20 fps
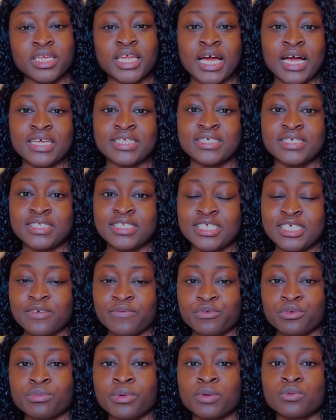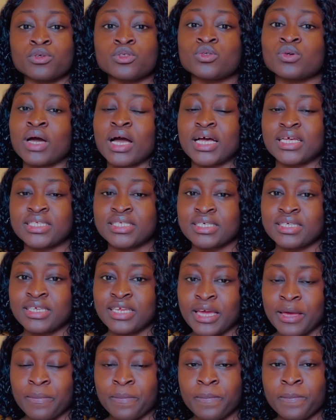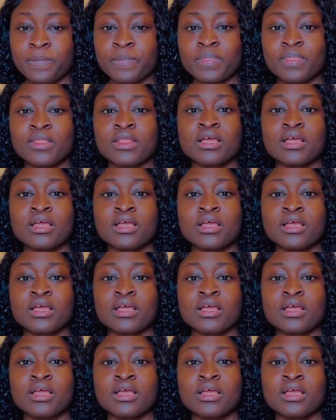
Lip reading: that has a TV, you might want to ask them